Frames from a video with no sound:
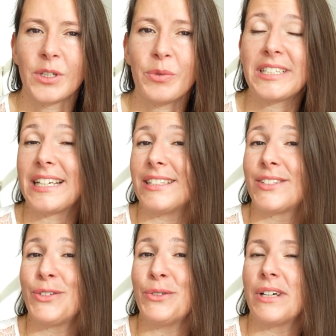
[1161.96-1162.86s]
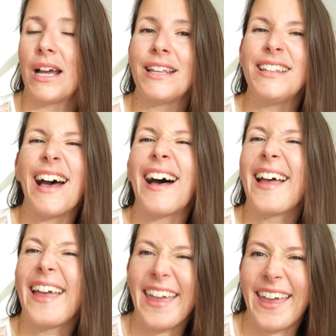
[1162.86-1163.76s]
Which leads to y'a
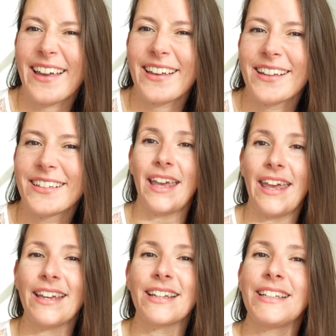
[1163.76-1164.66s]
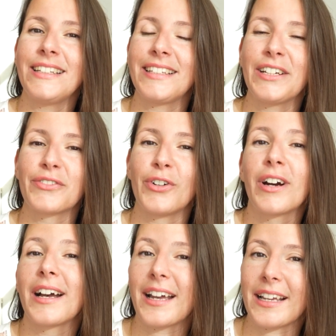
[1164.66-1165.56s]
R. R is here
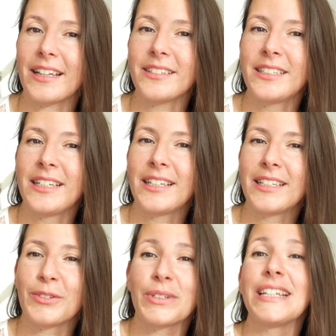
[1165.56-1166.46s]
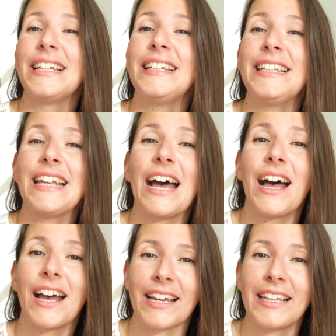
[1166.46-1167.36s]
for rien. Donc il n'y
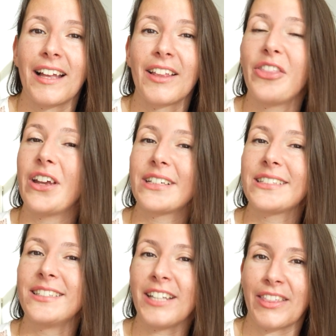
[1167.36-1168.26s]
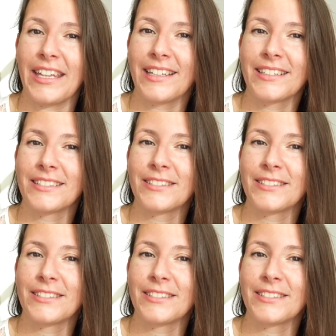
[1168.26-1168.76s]
a rien. There is nothing.